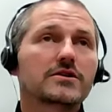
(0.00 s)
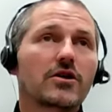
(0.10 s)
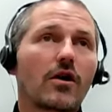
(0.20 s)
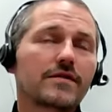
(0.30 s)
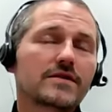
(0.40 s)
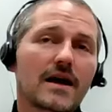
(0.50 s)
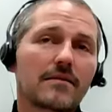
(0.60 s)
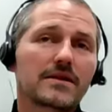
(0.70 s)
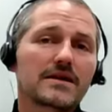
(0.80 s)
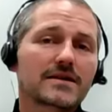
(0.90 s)
So
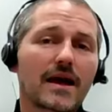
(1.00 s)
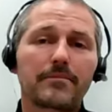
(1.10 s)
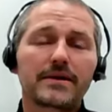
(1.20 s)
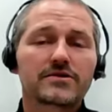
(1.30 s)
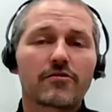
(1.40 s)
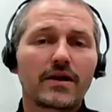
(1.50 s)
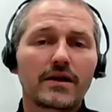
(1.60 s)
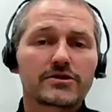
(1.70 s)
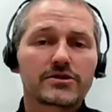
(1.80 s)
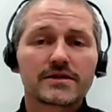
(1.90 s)
oftentimes these companies are
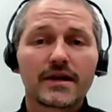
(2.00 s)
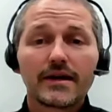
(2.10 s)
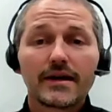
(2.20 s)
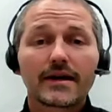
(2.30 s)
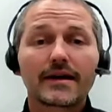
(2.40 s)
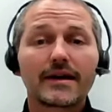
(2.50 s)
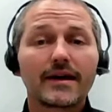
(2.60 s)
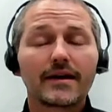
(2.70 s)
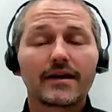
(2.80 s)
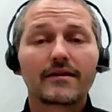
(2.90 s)
really just
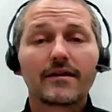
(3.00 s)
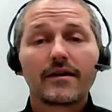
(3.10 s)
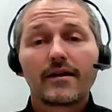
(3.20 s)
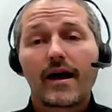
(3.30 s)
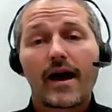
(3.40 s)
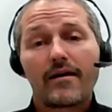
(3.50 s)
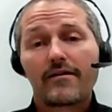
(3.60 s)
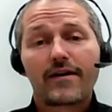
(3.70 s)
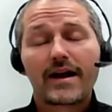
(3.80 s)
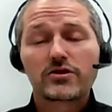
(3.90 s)
geared
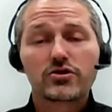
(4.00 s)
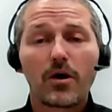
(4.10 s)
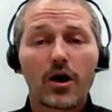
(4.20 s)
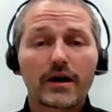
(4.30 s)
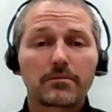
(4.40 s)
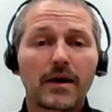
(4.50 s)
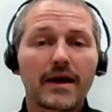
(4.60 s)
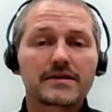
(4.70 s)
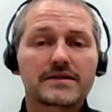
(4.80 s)
financial market plays.